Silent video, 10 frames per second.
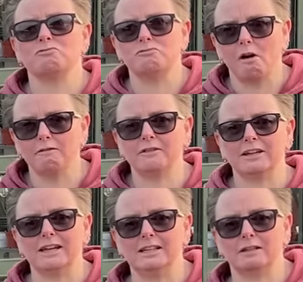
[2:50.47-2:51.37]

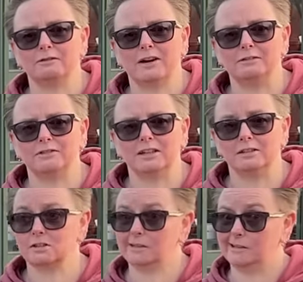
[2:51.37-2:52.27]
roughly eighty-five
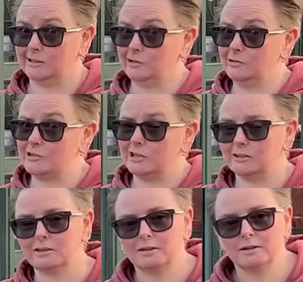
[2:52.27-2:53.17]
days in a good
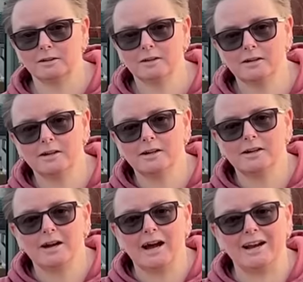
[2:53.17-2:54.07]
year
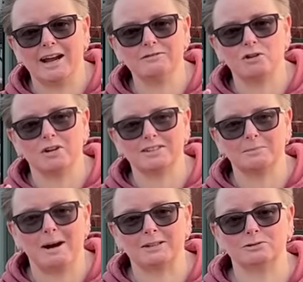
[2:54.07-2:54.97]
and I've got a
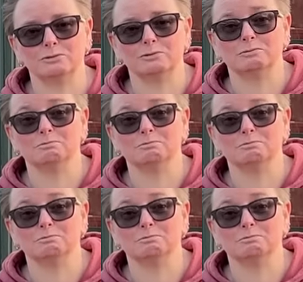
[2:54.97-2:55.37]
tomato,